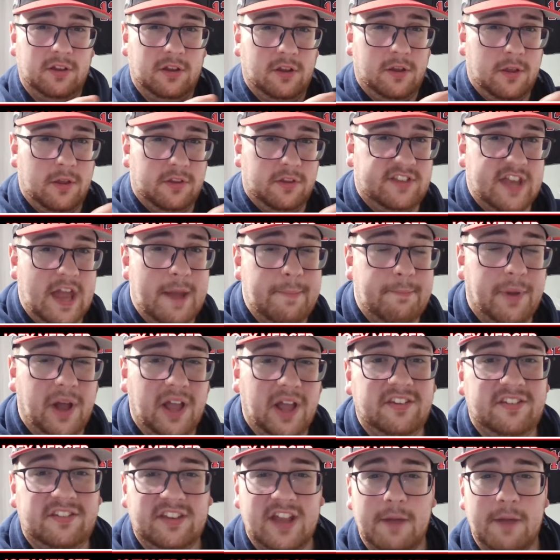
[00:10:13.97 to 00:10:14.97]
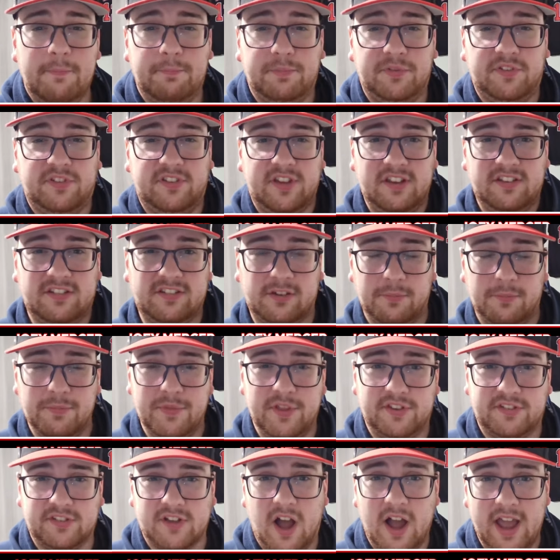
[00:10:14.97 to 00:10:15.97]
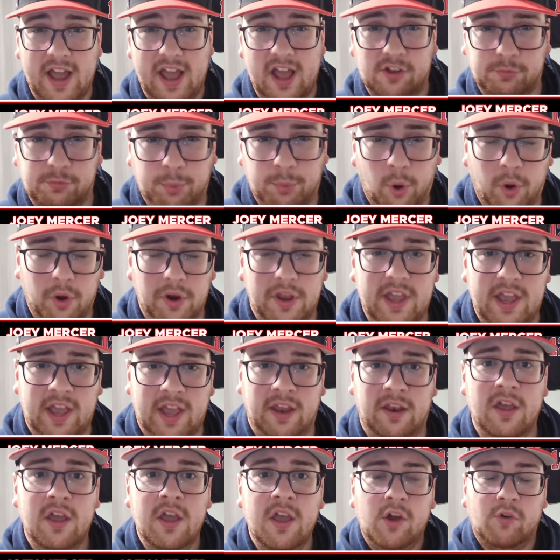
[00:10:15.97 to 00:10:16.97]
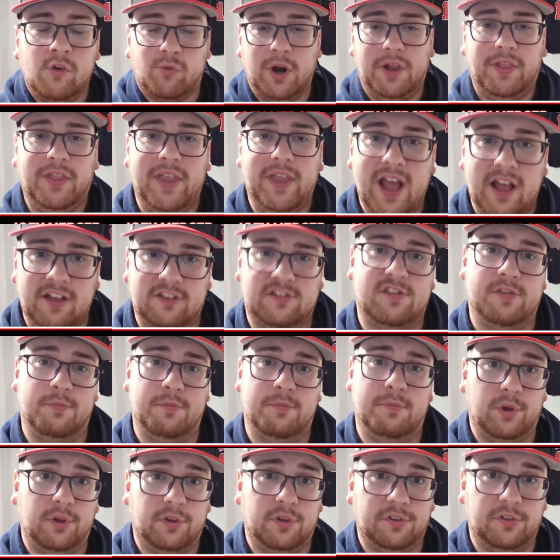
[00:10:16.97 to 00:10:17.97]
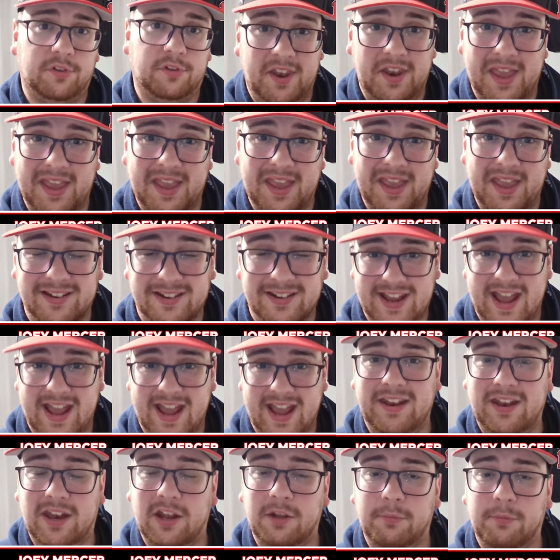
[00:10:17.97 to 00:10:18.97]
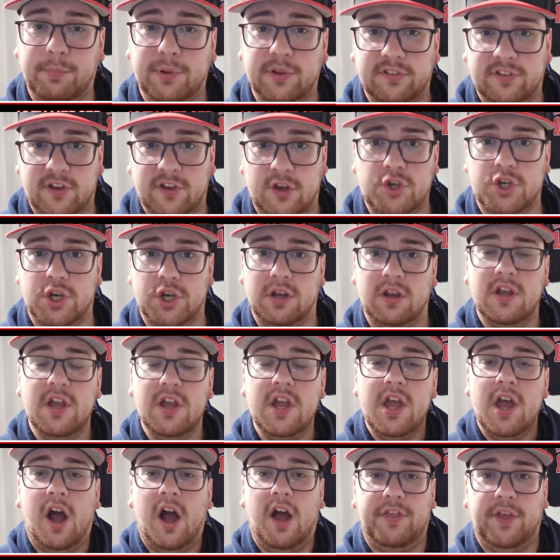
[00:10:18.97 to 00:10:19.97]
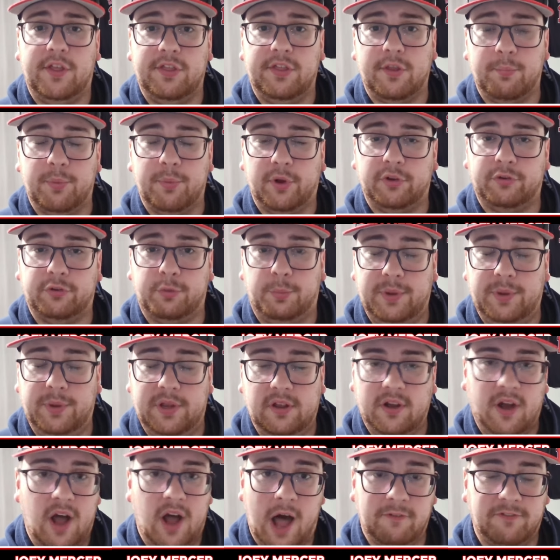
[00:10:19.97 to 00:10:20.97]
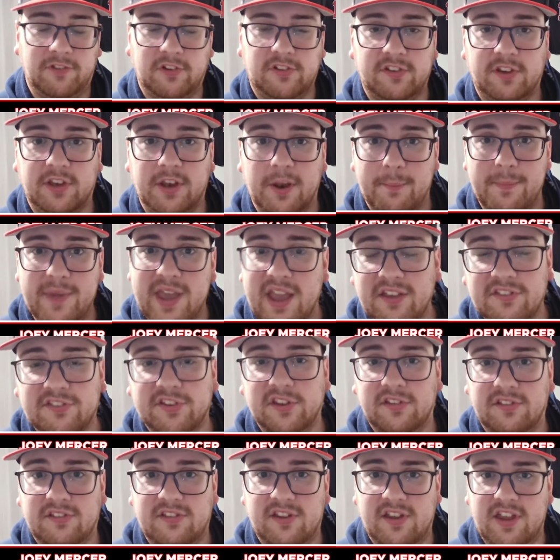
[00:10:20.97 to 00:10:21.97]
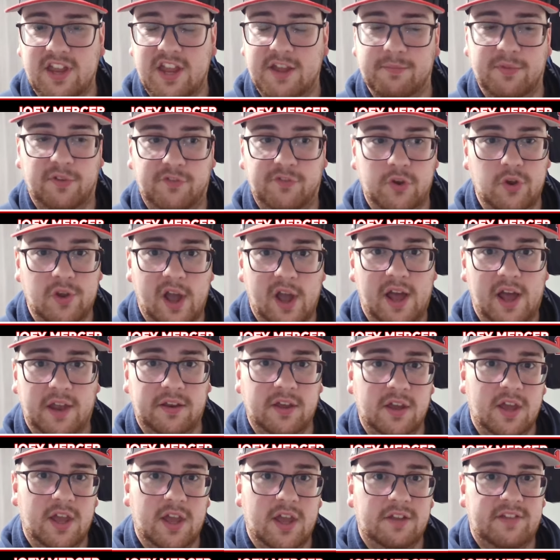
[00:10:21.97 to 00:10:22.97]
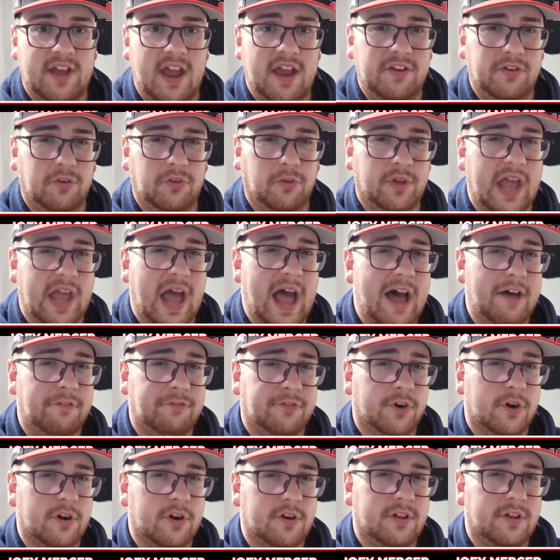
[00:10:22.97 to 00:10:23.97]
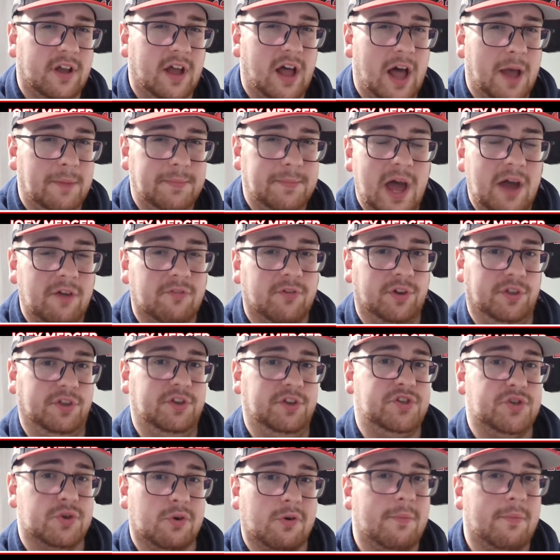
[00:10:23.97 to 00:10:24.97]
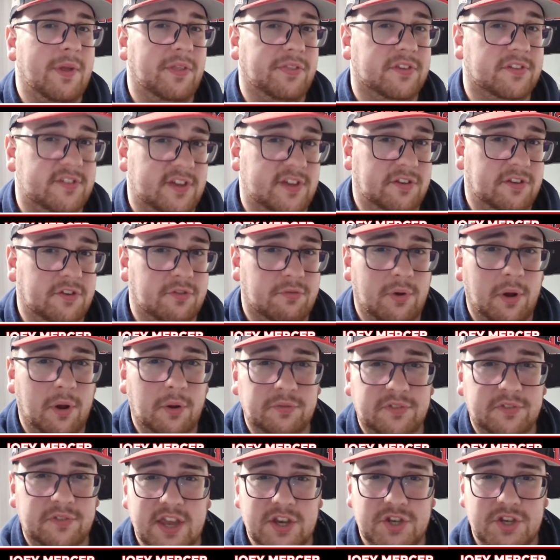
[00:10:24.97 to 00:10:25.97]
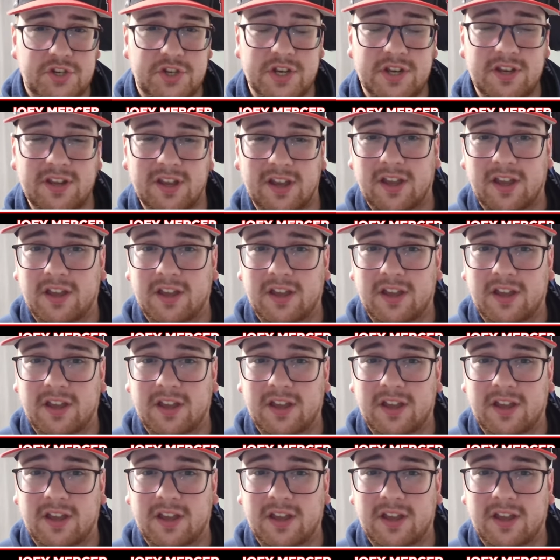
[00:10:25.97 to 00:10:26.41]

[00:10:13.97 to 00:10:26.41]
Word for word: step by step system this guy has put in really has the Bulls in a contending position. I think the Bulls would be obviously an amazing team. If you got Daniel Gafford, I'm not really sure about the center rotation